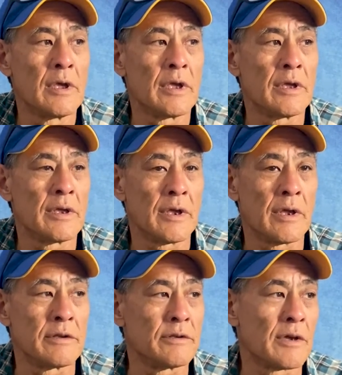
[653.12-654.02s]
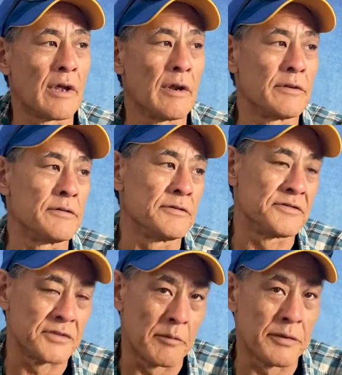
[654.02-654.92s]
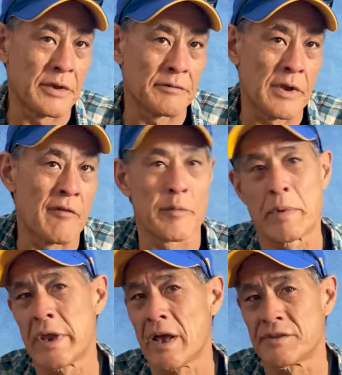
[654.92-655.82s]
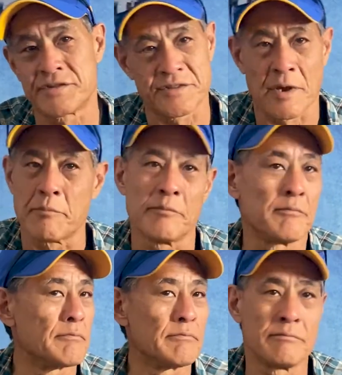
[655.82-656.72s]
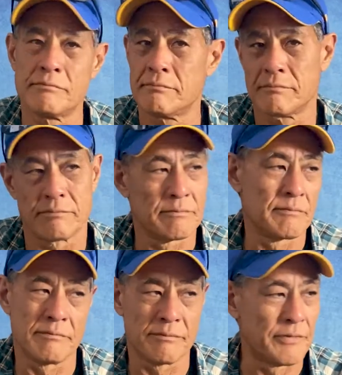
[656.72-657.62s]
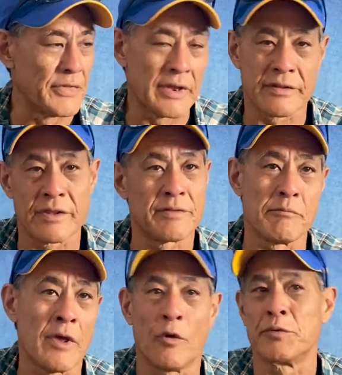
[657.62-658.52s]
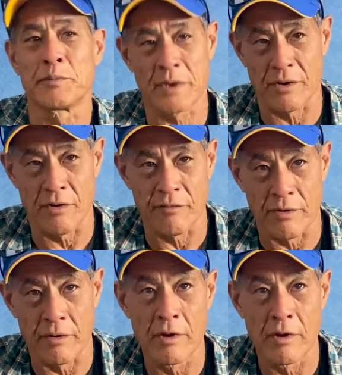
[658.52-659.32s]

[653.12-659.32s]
and you gotta do something. Everybody has some thing that helps them get over it.